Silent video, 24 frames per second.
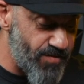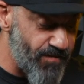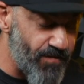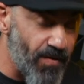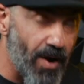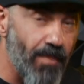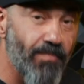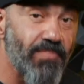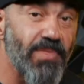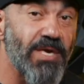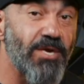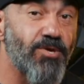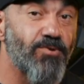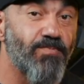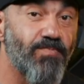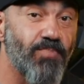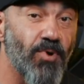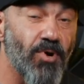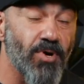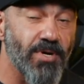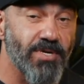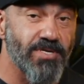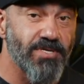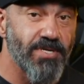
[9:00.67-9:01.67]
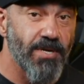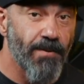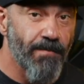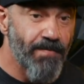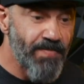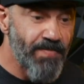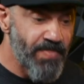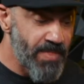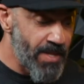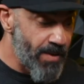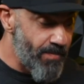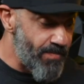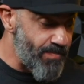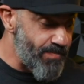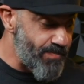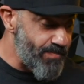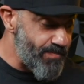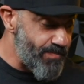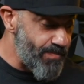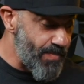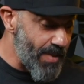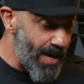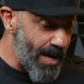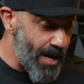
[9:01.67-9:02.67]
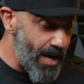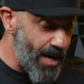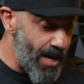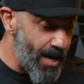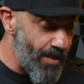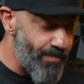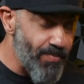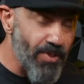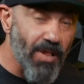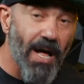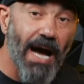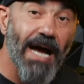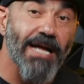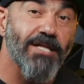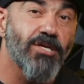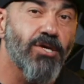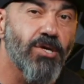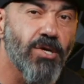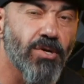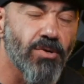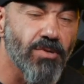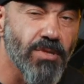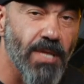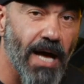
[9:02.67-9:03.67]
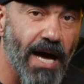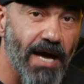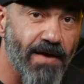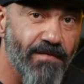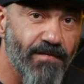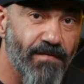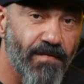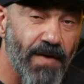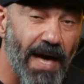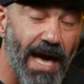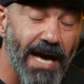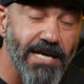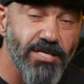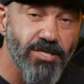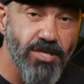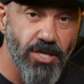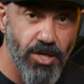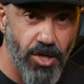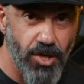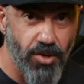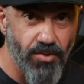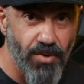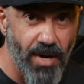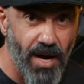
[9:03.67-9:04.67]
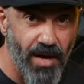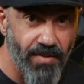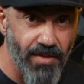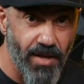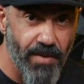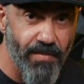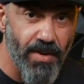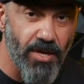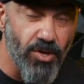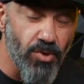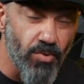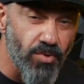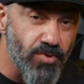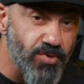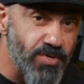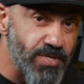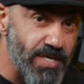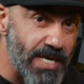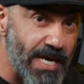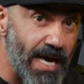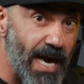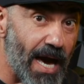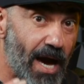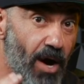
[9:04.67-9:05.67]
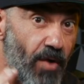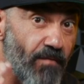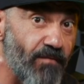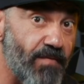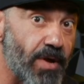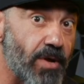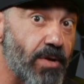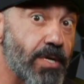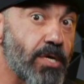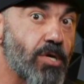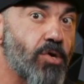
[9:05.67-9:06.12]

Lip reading: from these books apply to your life, execute on them, and you'll see how very